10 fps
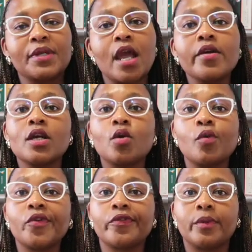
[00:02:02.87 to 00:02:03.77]
carrying
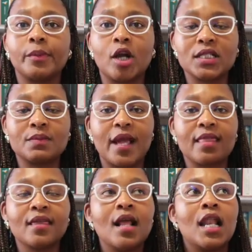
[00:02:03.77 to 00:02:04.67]
over from last
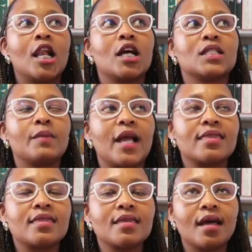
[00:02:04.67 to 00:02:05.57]
month.
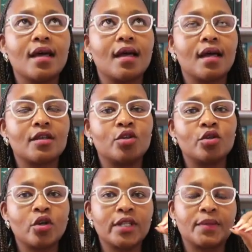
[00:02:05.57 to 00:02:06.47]

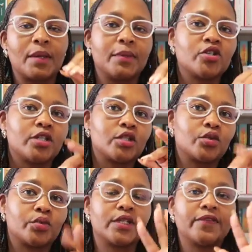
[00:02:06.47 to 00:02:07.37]
You know that my mission is
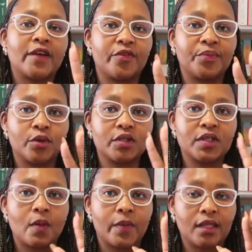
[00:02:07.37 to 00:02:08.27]
to read 5
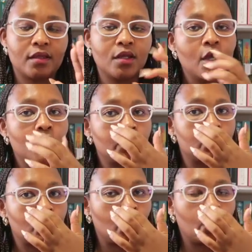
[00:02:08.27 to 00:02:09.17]
books a month.
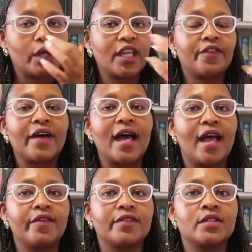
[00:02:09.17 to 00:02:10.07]
So if I
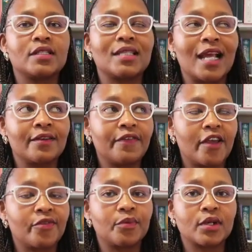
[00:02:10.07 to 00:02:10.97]
haven't done
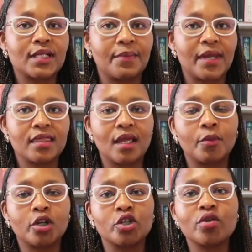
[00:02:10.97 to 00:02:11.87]
5 books a month,
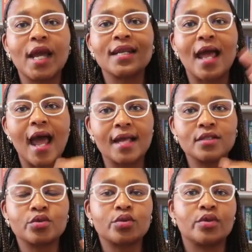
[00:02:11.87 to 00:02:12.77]
I'm going to try and
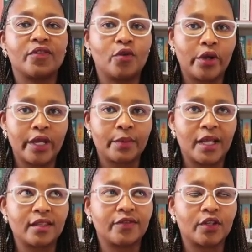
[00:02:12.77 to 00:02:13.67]
add to the following
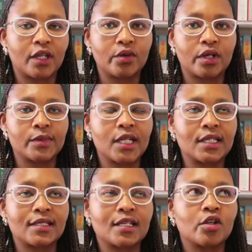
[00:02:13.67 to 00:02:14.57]
month, if you get what I'm trying
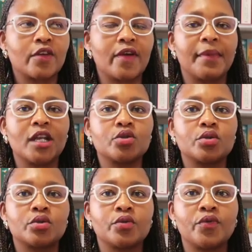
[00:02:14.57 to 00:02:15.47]
to say. So if I manage
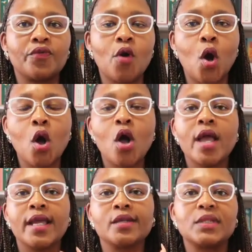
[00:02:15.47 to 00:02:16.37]
to do 4,
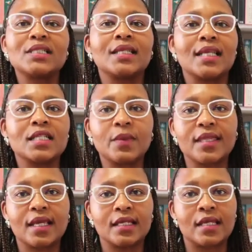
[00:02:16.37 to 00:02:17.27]
it means the next
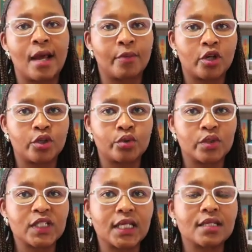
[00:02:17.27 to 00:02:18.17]
month and I'm going to do
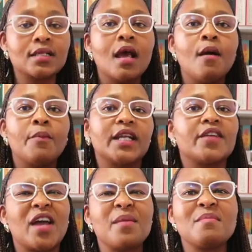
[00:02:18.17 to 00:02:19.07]
6. But
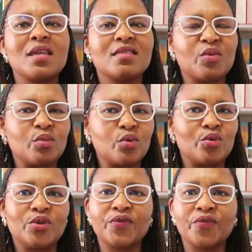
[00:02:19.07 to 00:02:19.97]
if I'm in the
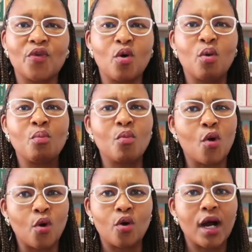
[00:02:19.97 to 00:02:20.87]
mood for
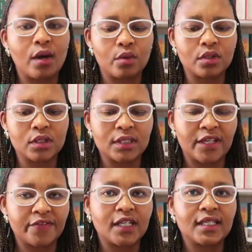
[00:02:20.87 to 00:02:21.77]
more, I will
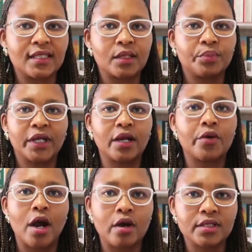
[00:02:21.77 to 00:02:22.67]
definitely then pick
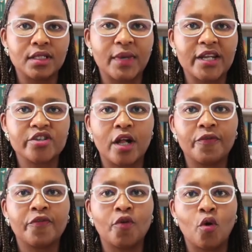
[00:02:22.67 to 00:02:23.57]
around in my
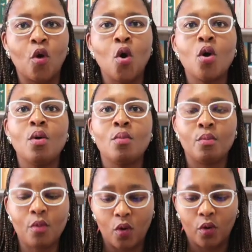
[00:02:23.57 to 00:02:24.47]
shelf for
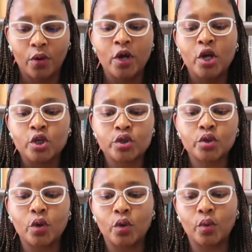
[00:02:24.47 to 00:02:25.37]
more.
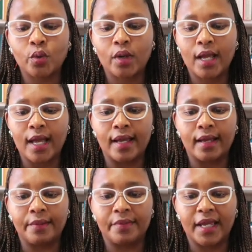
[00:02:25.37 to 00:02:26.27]
So,
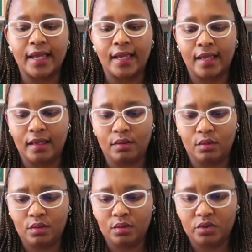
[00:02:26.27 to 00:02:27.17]

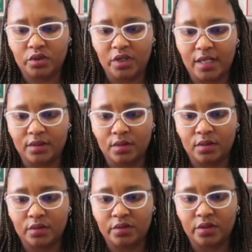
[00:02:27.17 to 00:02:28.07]
child,
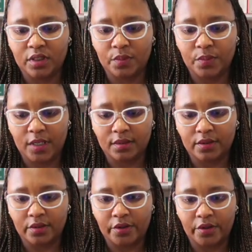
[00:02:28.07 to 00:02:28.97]
don't lose your
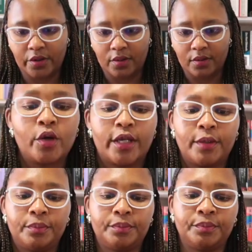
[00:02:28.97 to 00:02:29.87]
spot, girl.
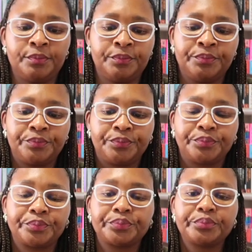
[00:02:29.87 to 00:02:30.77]
Okay.
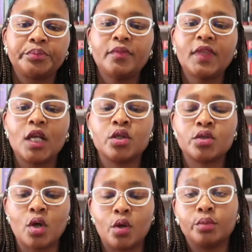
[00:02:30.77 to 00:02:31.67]

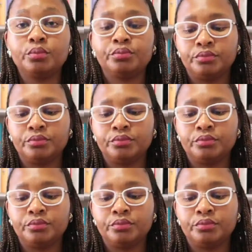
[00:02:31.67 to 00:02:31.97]
So,